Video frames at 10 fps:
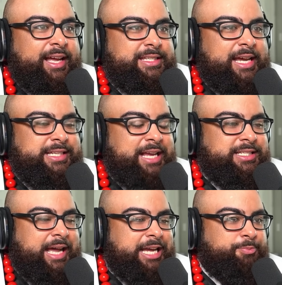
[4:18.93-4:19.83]
Take his ass
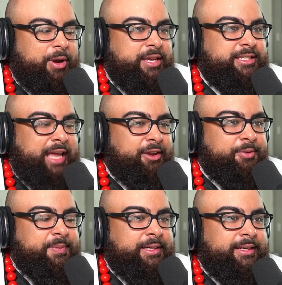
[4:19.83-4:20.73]
to Hot Springs. Damn.
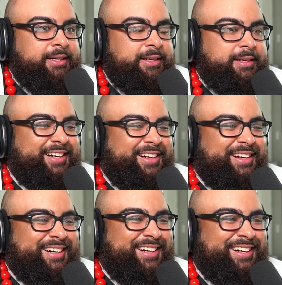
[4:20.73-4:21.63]

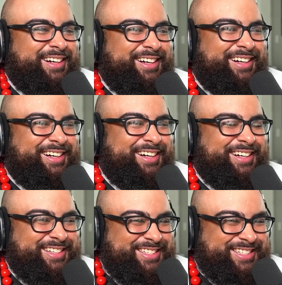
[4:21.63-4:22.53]
Ah
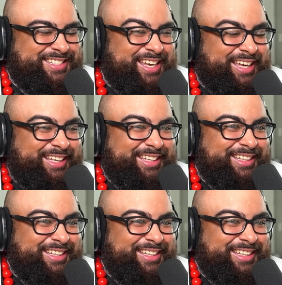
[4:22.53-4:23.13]
uh, shit.